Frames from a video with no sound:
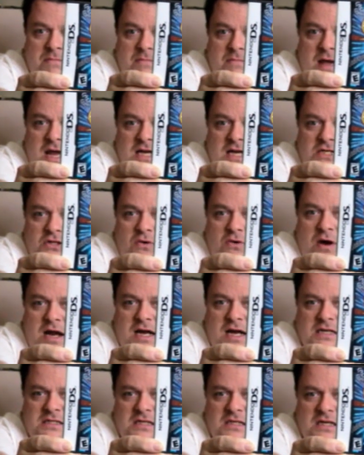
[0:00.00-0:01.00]
Maze
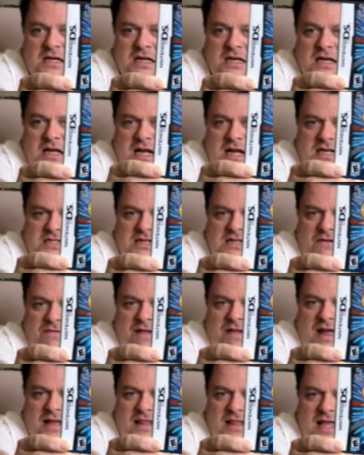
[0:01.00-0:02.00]
Craze, and stuff
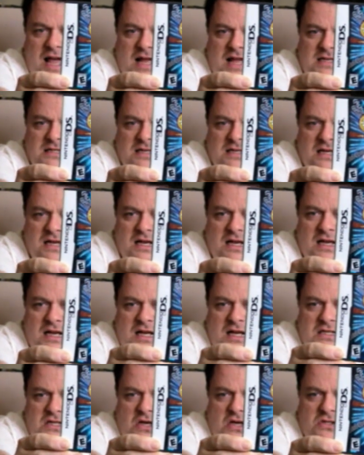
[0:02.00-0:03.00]
like that.
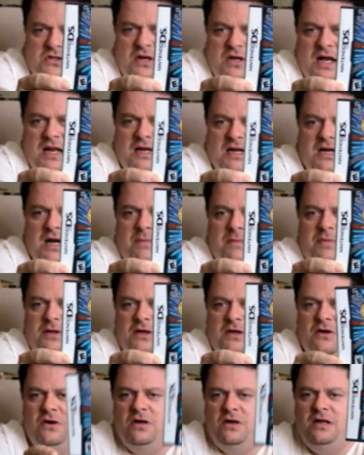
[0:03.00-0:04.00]
It's also got a couple
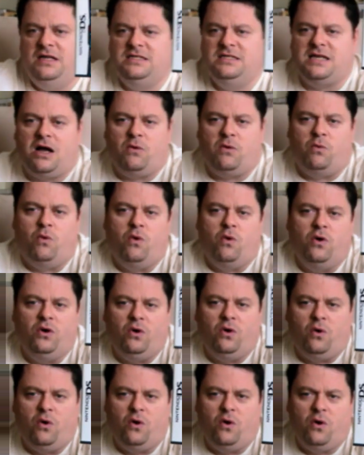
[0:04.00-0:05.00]
of good, it's got
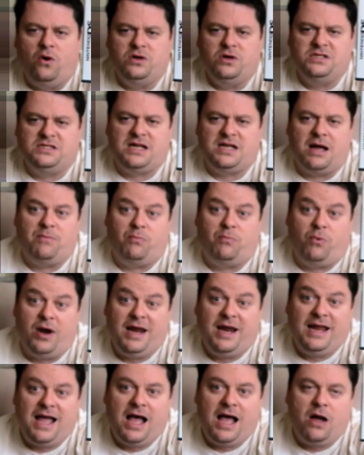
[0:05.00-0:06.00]
Warlords, it's got
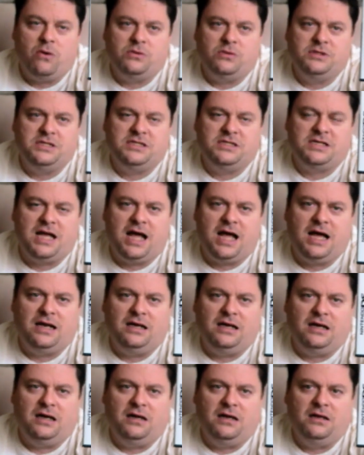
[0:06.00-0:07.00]
Breakout, it's
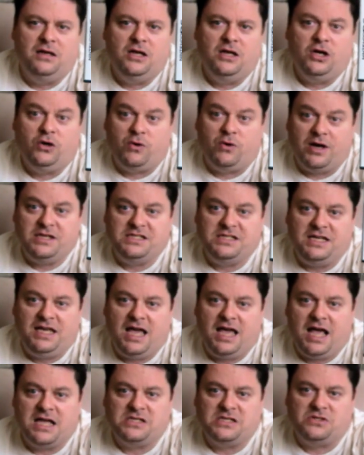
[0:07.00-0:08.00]
got Crazy
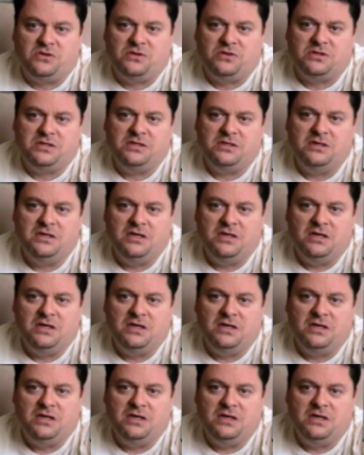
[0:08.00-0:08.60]
Castles.